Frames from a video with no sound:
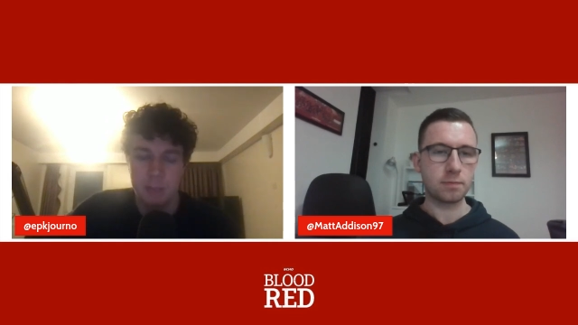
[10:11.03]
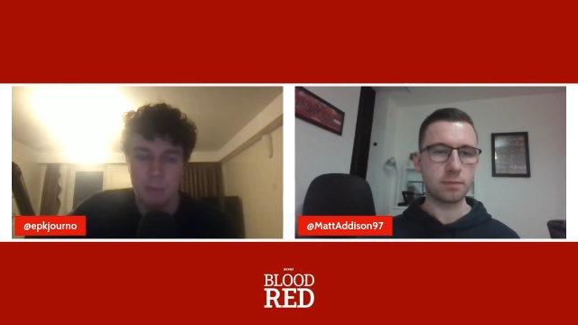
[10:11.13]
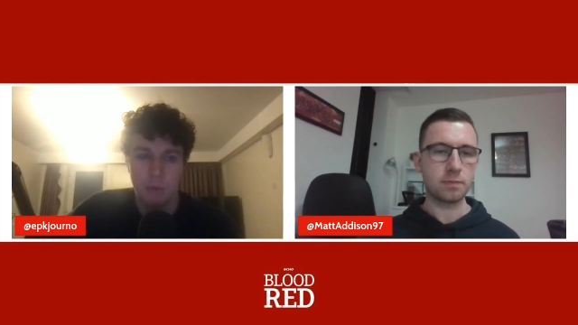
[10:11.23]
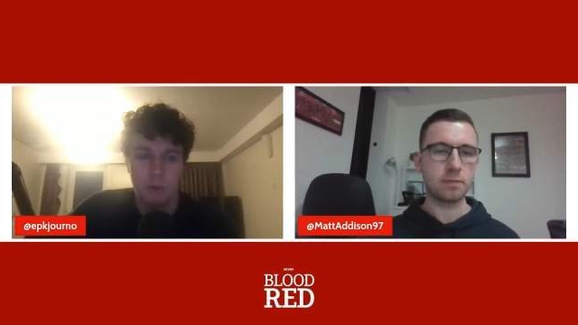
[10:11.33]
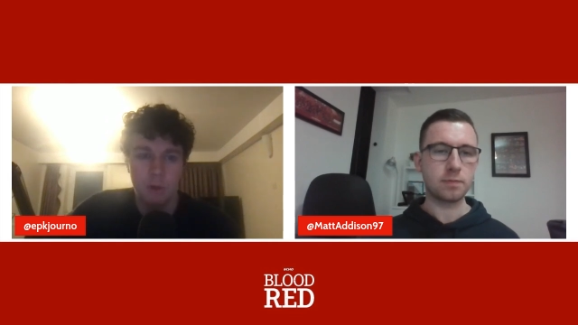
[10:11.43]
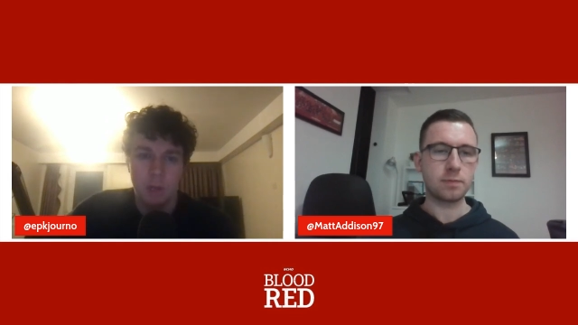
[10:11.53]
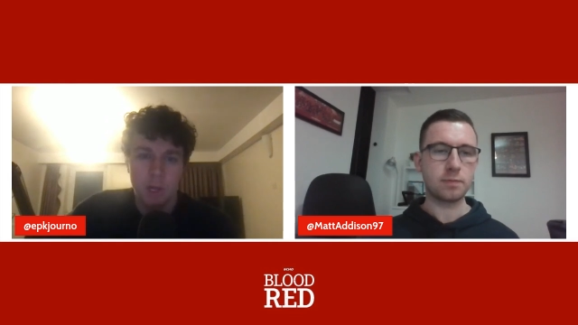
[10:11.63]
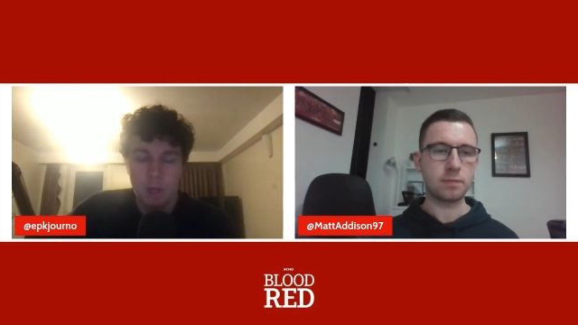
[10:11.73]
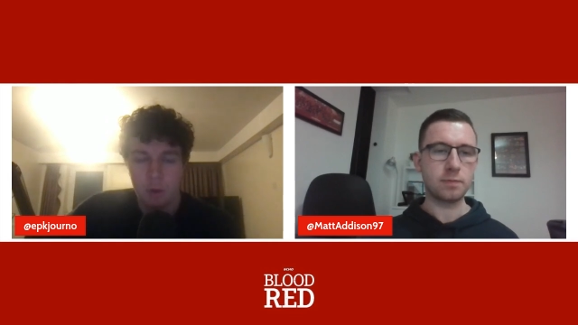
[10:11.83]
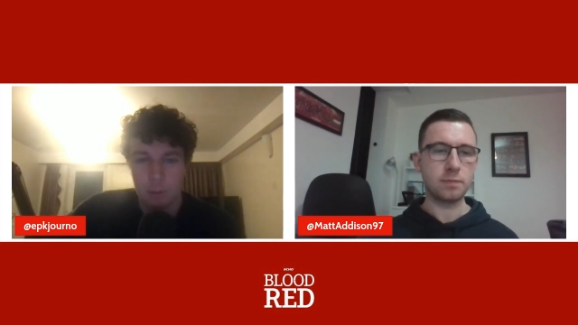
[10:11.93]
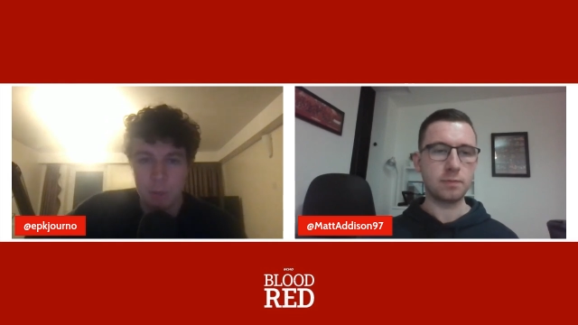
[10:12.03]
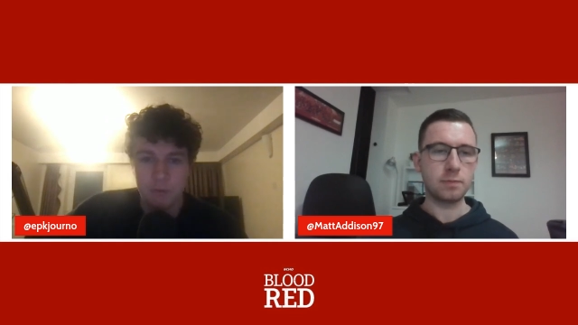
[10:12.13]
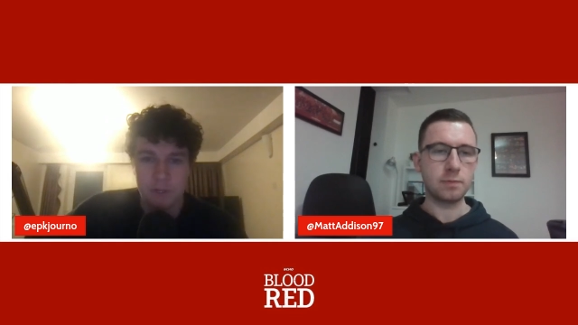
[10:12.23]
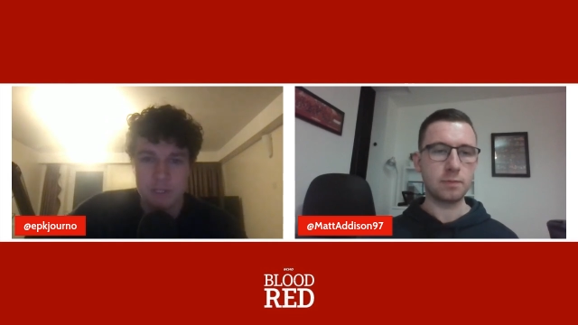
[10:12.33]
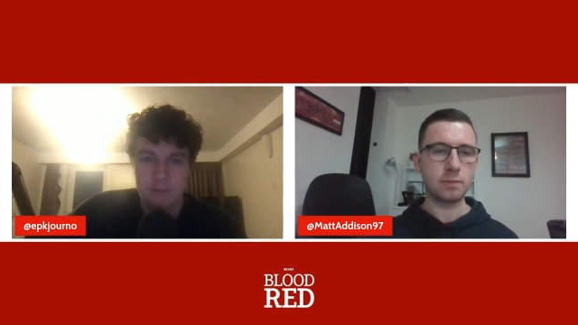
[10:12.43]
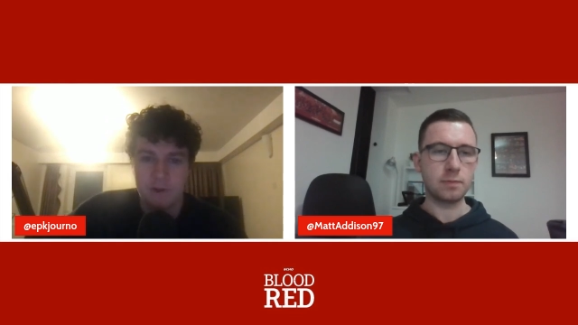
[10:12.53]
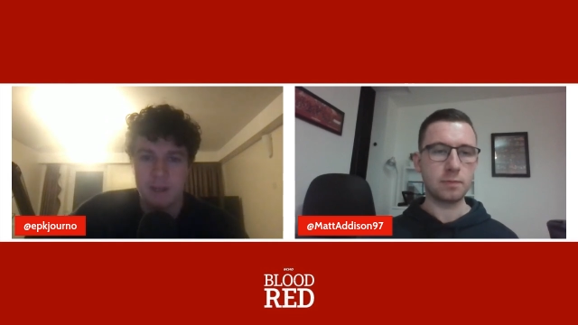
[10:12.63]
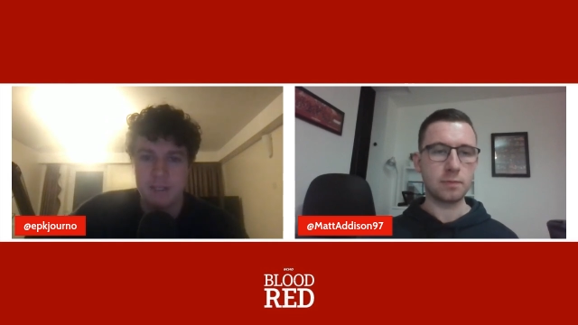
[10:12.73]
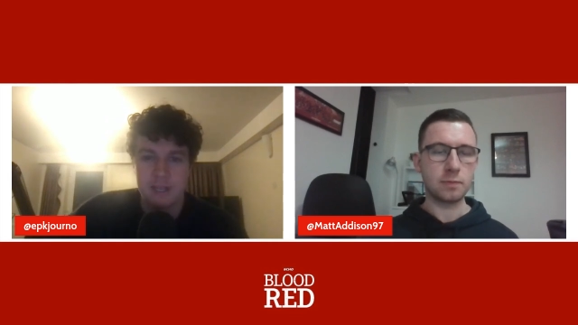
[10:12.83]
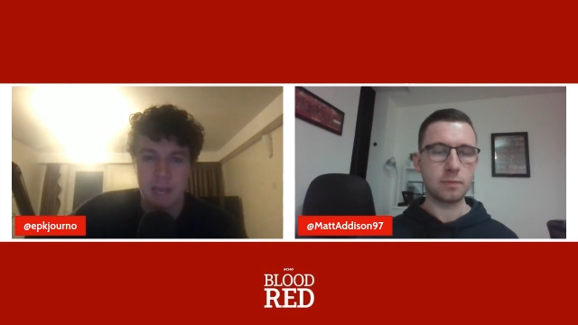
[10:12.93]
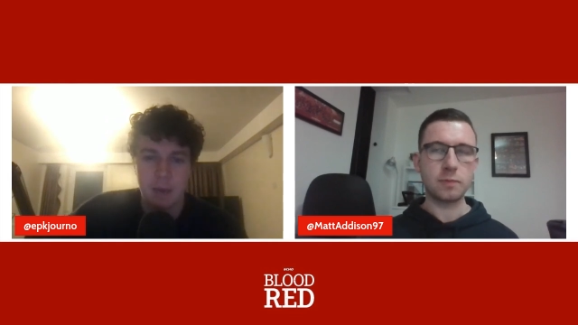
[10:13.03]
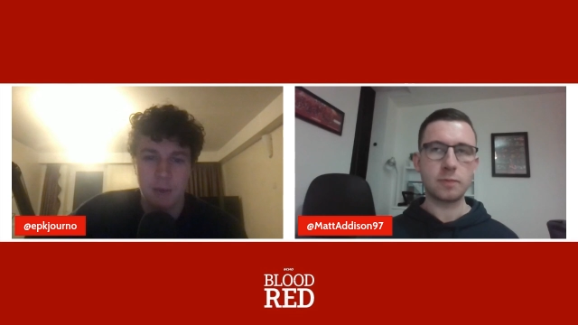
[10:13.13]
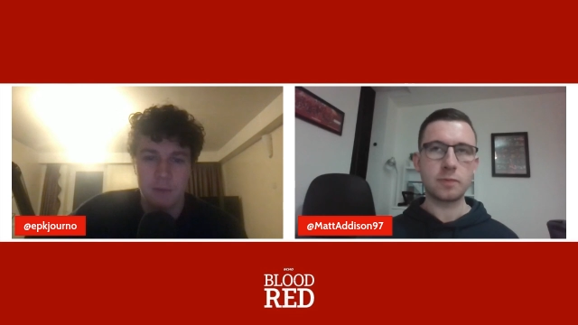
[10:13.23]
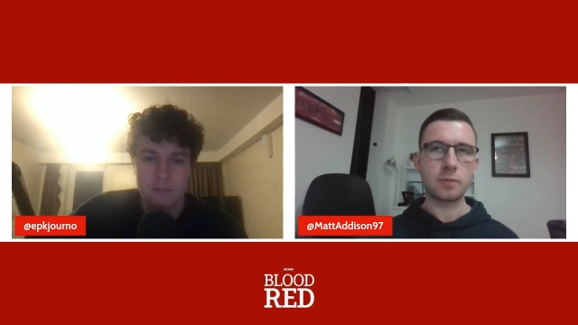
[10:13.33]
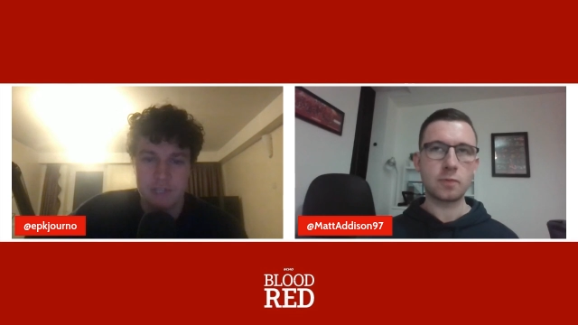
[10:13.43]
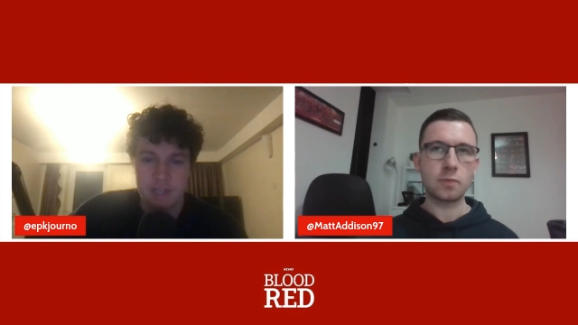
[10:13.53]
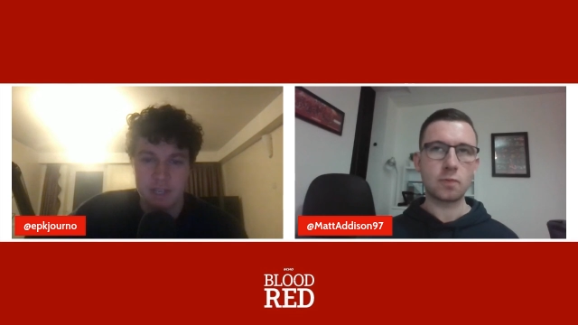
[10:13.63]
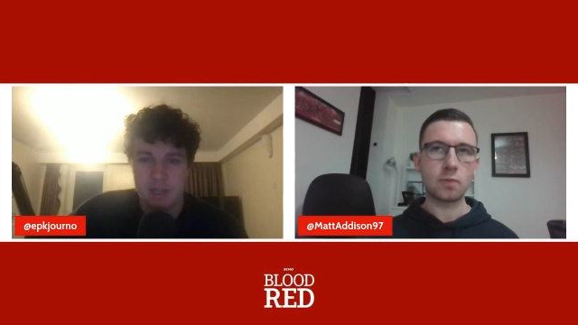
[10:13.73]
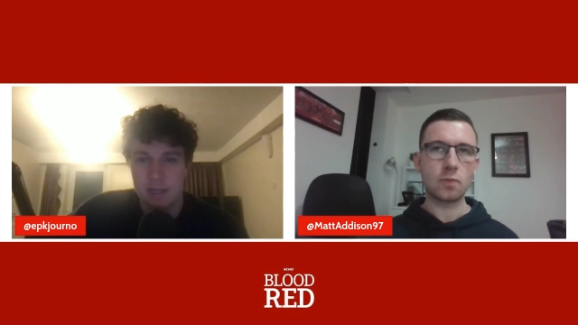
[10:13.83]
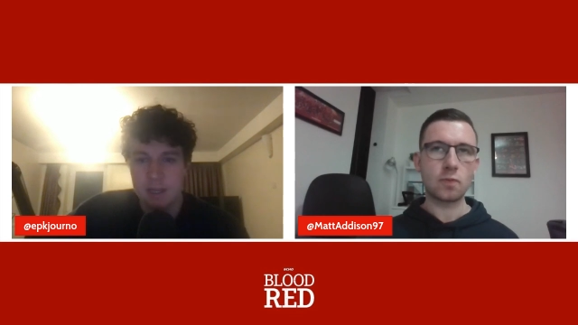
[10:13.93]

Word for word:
Speaker 1: But we'll we'll move on to France now, and obviously